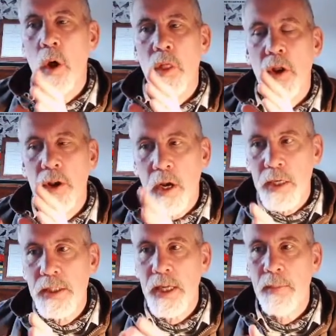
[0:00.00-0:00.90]
The
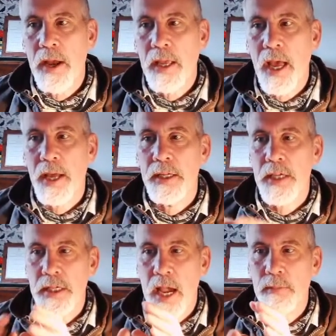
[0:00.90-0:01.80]
nice thing about CAD is
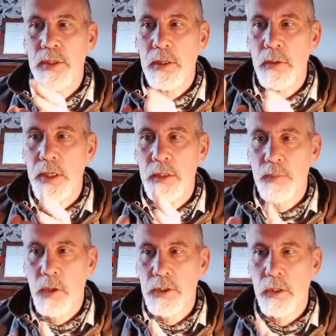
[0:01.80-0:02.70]
it's absolutely
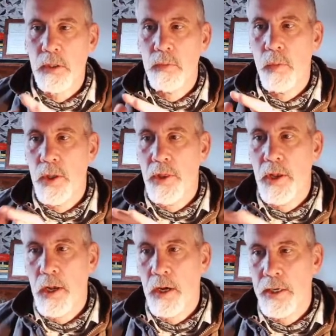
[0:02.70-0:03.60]
spot on with the
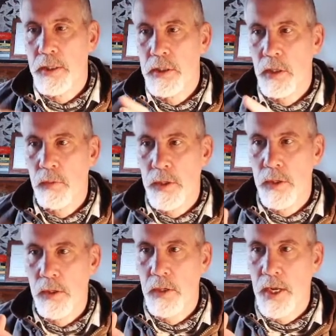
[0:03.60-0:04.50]
line, so
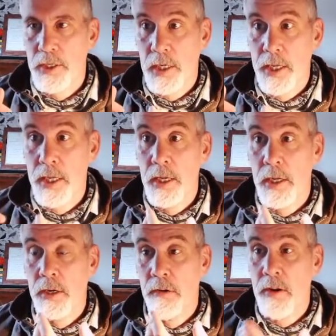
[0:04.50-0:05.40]
you can actually
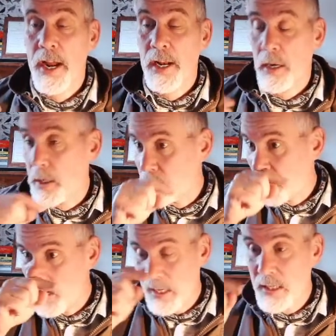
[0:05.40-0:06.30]
create lines
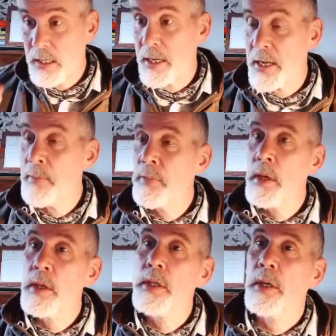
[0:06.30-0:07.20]
very easily.
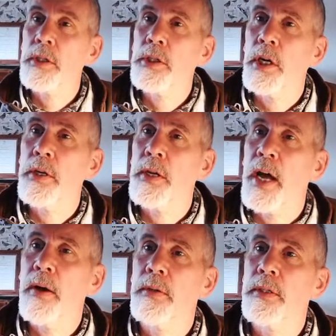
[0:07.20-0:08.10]
So I'll just show you
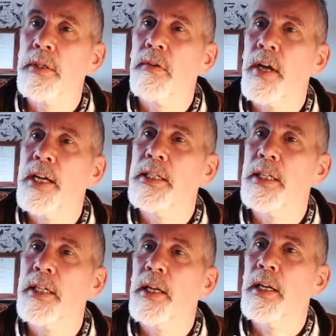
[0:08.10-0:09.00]
now, just
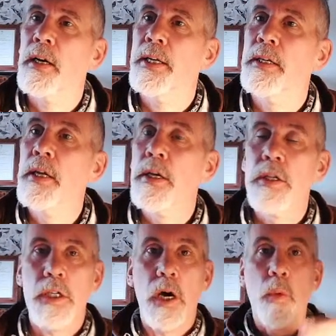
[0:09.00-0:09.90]
creating a line.
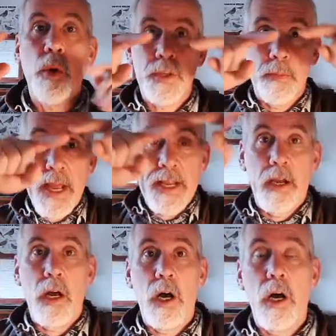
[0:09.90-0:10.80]
So I want to make
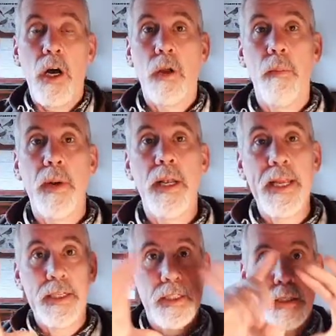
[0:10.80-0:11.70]
a
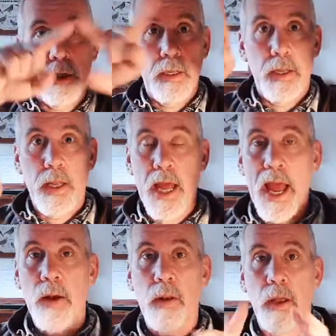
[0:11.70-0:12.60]
complete
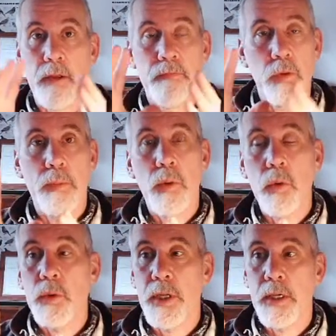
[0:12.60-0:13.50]
outline for the
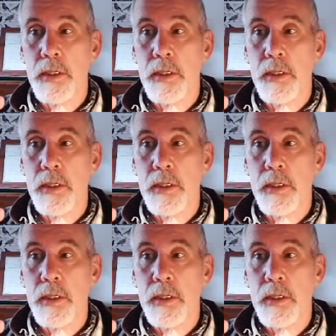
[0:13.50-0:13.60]
border.